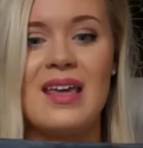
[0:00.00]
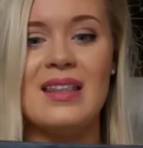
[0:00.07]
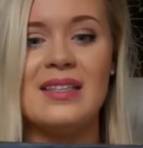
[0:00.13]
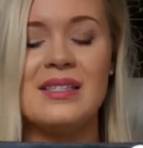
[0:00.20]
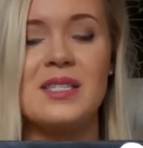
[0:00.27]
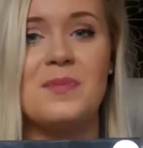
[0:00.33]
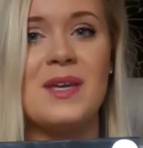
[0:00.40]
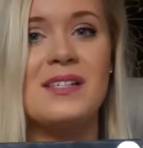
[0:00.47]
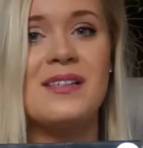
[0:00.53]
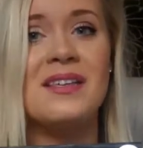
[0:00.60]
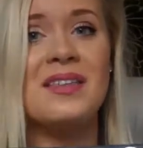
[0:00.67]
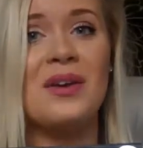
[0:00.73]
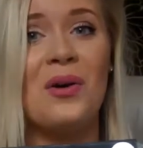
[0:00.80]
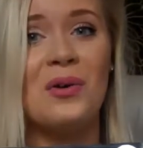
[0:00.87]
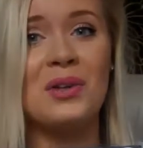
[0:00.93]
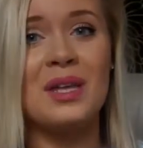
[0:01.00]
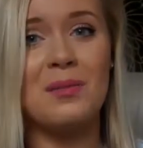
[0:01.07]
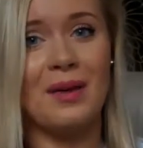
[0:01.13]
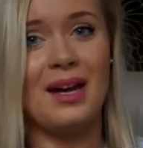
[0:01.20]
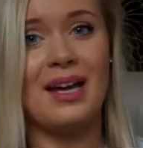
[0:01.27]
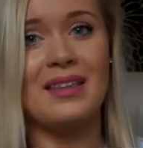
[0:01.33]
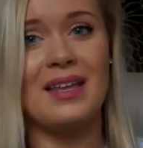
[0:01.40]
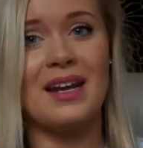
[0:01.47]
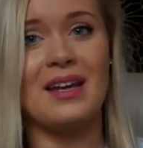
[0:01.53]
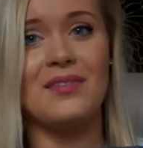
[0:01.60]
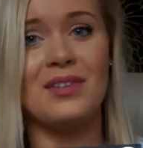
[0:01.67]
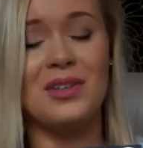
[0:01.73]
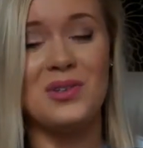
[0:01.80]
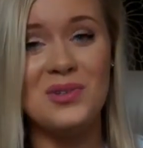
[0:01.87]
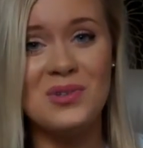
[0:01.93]
This is basically the only palette that I've
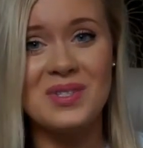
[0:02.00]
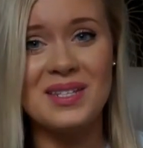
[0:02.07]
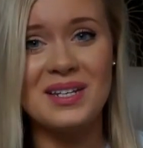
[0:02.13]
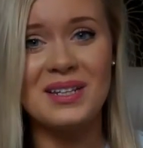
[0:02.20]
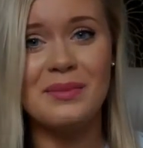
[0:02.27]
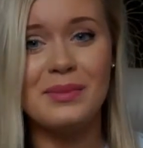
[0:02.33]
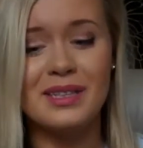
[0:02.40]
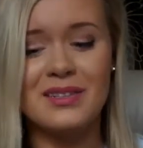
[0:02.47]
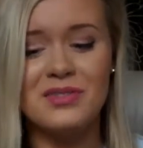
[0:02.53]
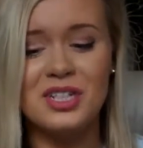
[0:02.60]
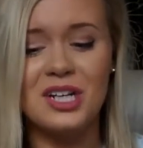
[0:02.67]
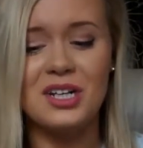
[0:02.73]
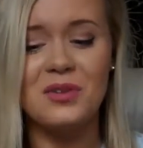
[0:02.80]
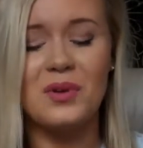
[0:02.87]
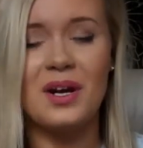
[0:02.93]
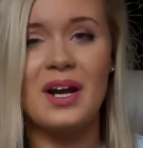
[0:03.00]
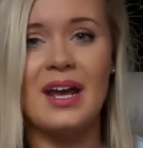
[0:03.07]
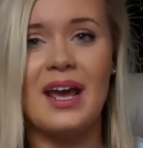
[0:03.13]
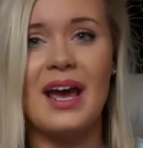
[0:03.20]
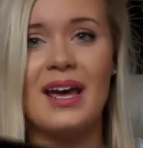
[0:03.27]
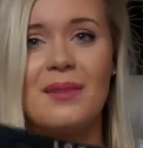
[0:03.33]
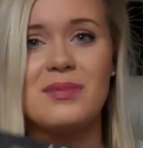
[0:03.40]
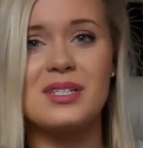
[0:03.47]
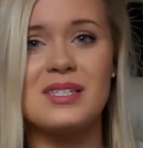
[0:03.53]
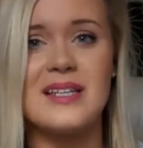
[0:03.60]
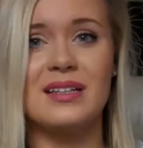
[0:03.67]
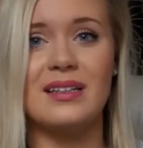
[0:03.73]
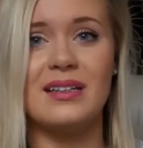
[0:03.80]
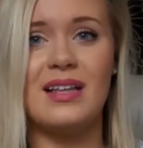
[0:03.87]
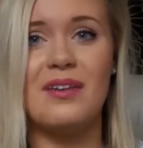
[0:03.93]
used in the month of January. I am just
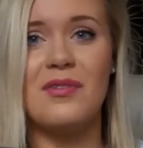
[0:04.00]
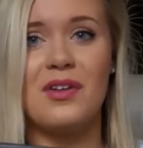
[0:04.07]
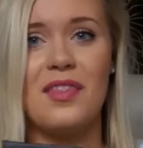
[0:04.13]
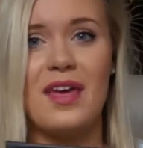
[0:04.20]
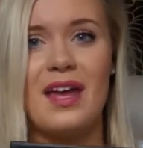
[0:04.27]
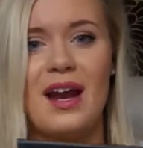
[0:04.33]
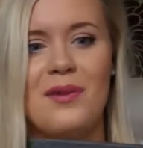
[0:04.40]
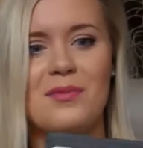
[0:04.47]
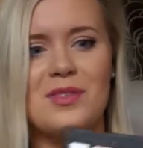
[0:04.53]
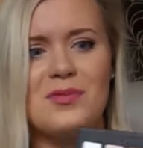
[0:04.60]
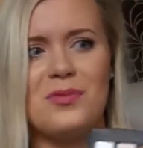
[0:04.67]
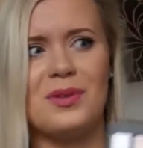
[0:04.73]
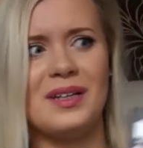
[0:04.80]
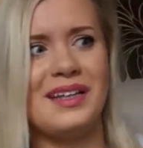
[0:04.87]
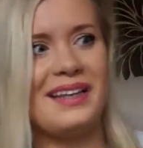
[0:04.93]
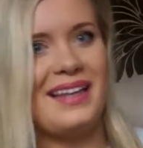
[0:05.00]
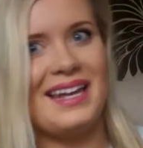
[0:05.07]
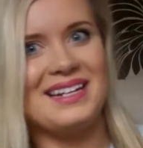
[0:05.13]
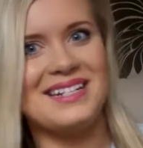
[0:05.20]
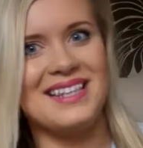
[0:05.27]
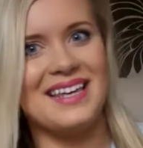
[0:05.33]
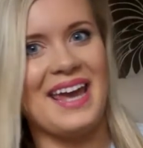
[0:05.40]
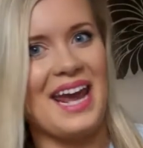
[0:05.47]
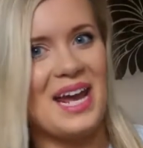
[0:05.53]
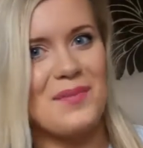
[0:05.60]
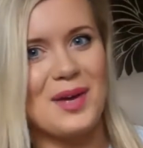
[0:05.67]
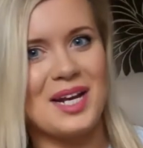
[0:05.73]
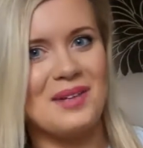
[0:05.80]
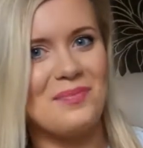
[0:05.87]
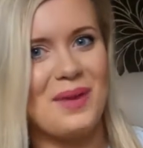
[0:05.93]
in love with it. I was really late to the game.
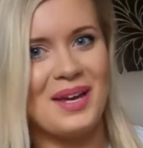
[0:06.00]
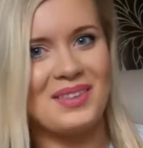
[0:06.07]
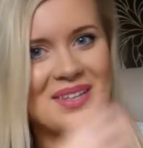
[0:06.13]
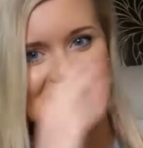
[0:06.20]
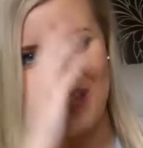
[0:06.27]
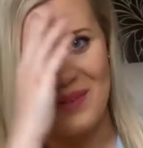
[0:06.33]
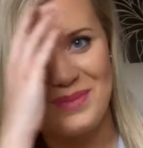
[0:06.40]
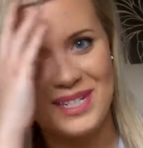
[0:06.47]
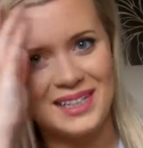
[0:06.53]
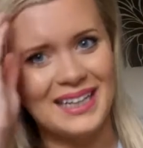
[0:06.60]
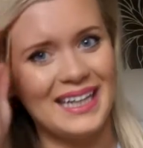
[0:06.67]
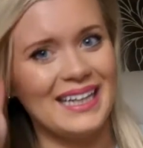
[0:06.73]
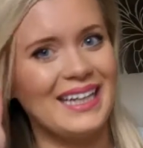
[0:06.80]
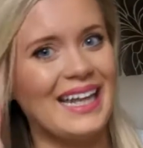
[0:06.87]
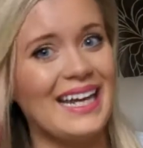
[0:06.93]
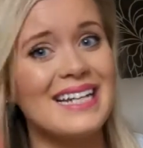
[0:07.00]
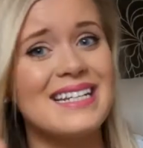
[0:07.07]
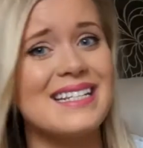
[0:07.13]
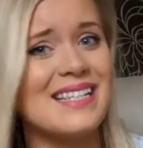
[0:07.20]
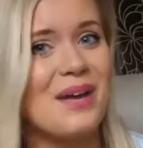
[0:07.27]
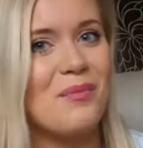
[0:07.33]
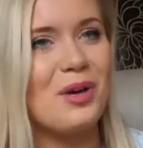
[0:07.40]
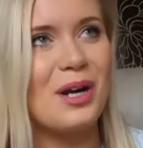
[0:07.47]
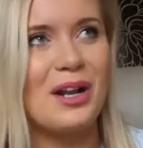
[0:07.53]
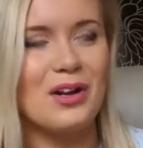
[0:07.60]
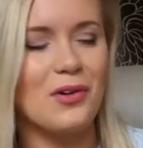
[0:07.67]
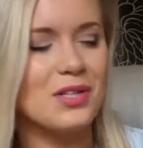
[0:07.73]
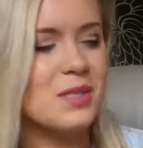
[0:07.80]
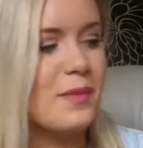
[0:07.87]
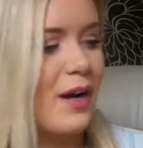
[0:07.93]
I didn't pick this up till like late December, and I
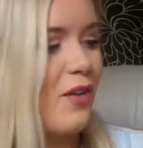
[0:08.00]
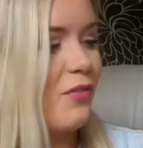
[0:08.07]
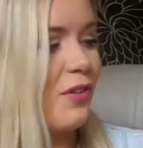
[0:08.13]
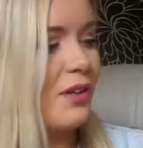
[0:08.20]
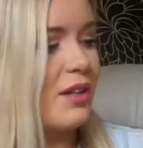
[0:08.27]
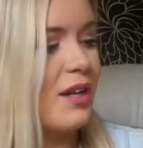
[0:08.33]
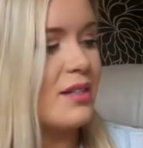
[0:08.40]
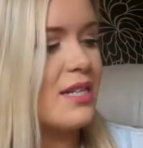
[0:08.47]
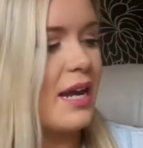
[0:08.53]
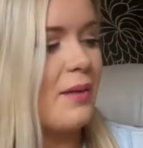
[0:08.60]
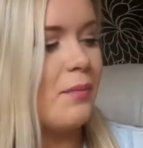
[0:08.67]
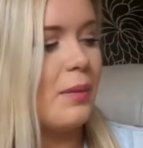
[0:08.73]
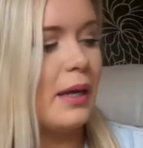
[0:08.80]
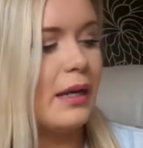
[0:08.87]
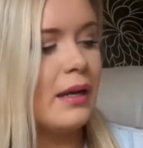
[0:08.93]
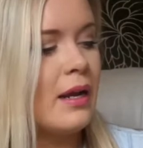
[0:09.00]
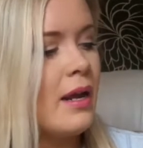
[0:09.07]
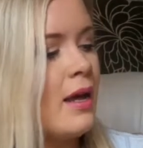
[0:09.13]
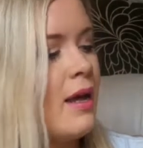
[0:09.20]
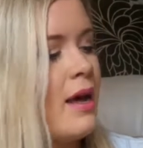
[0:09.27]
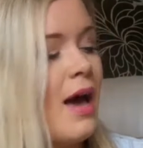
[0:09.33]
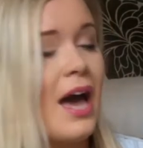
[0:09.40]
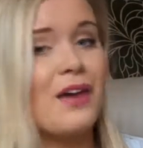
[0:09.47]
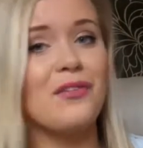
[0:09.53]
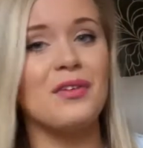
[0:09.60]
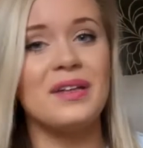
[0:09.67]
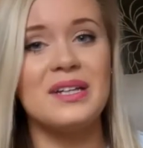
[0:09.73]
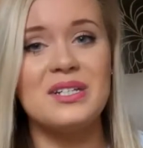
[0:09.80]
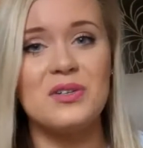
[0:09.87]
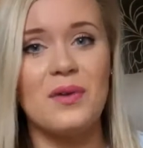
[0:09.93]
know it's been out for a long time, but I
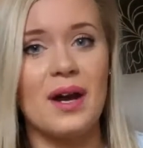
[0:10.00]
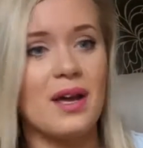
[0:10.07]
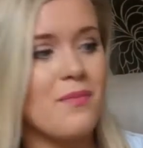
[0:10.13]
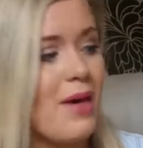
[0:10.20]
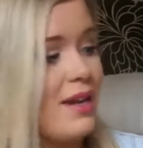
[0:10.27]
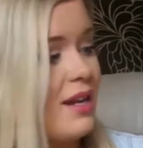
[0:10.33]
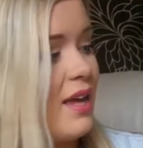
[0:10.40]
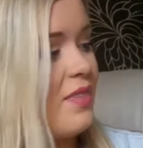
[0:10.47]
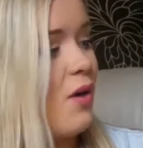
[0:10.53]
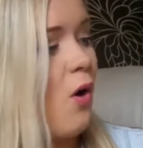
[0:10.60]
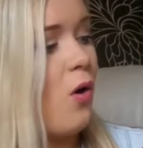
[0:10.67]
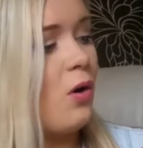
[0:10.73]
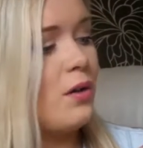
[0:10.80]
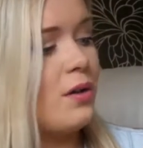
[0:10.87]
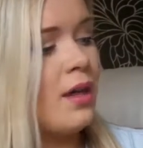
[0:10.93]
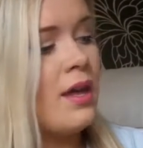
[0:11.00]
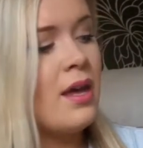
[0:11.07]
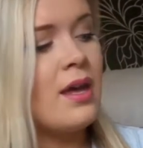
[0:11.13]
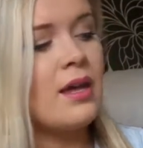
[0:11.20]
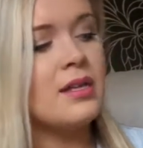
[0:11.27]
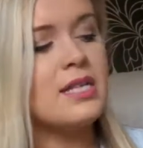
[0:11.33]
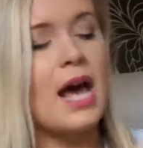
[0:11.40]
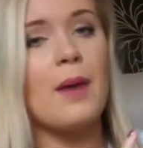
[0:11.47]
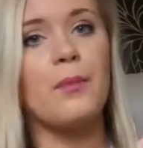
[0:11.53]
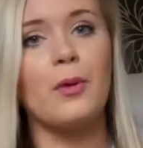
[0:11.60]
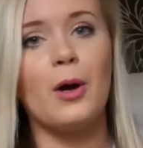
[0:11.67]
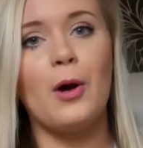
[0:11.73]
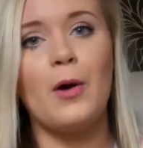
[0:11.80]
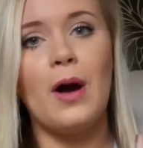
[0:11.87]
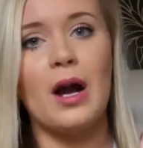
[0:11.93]
really do recommend it. The whole top
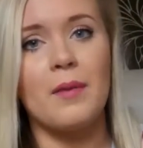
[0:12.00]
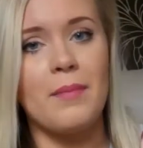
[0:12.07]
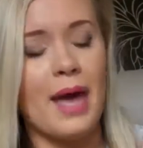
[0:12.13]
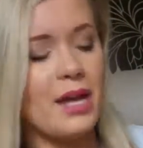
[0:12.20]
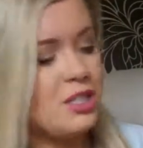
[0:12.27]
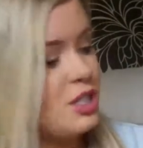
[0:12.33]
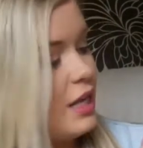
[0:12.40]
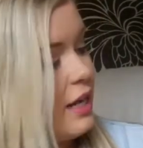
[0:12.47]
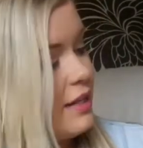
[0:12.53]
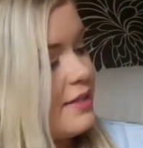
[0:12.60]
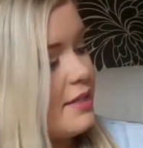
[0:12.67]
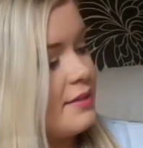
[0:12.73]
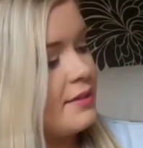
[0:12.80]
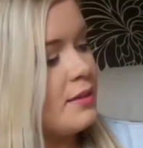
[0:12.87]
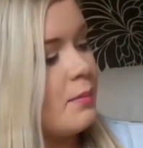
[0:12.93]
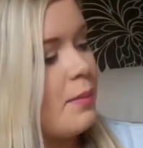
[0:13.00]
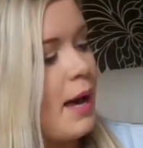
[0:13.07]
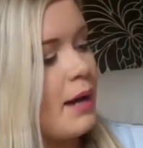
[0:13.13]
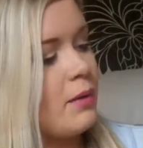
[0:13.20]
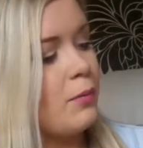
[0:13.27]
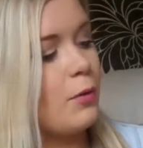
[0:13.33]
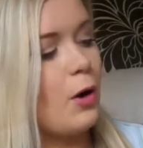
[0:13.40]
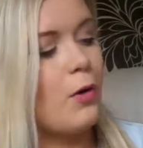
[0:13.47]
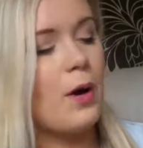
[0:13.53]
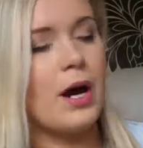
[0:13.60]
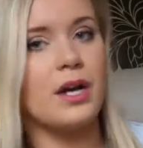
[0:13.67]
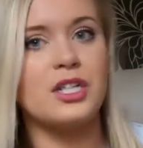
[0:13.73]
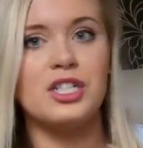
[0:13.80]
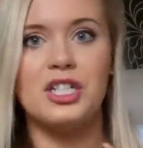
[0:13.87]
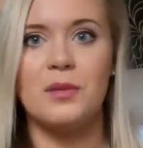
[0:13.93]
row are matte shades, and then the bottom row
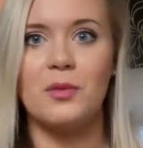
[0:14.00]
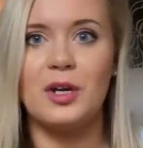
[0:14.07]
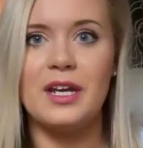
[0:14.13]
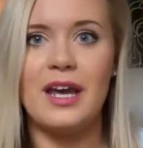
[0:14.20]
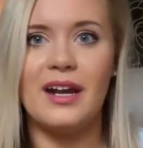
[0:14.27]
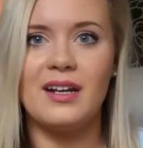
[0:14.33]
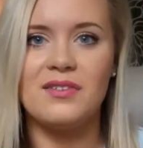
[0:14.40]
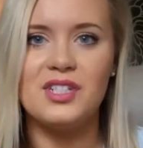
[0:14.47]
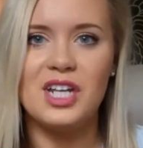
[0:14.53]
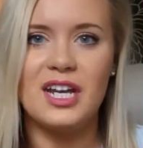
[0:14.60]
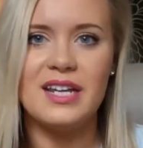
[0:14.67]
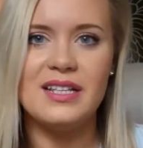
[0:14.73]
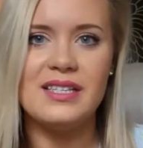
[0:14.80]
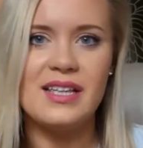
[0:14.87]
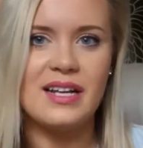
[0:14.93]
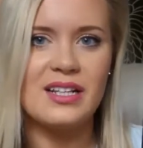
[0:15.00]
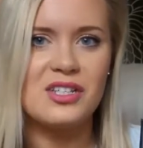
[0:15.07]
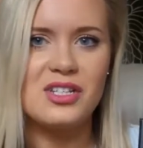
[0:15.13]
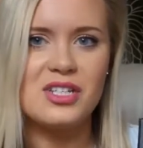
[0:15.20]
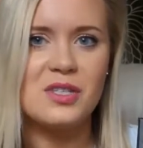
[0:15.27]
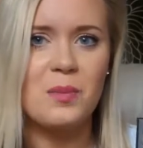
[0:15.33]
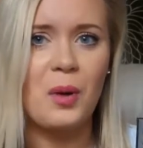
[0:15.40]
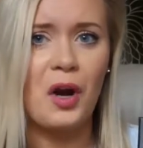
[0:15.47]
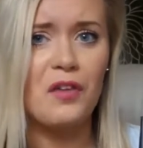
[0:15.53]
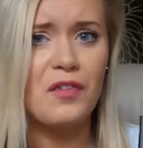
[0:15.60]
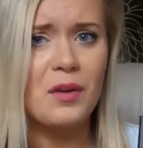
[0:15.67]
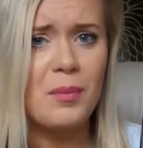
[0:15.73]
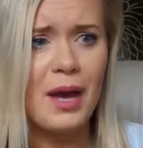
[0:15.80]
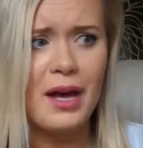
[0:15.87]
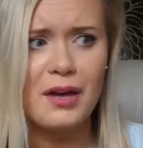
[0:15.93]
are shimmery kind of shades, and it's just the
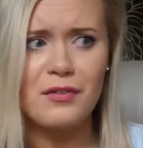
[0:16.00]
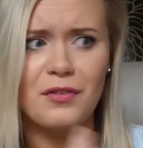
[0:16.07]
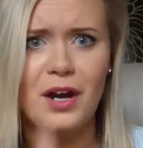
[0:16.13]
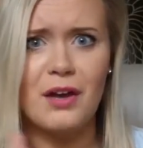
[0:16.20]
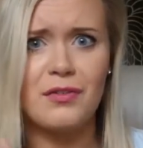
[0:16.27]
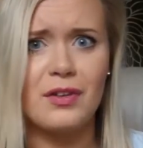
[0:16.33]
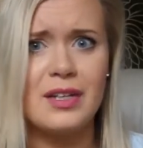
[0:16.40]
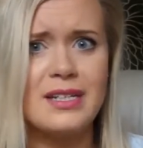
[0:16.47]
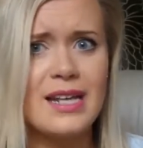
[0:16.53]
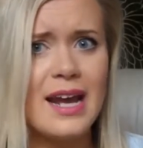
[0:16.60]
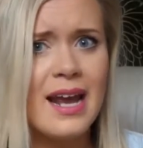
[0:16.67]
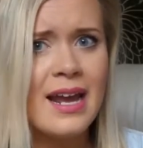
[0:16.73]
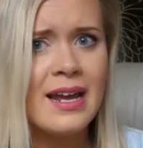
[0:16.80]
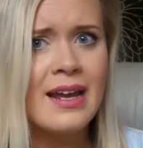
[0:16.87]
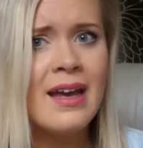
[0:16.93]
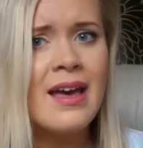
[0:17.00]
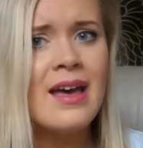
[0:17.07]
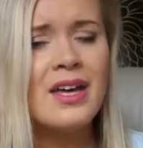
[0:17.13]
perfect palette for every day.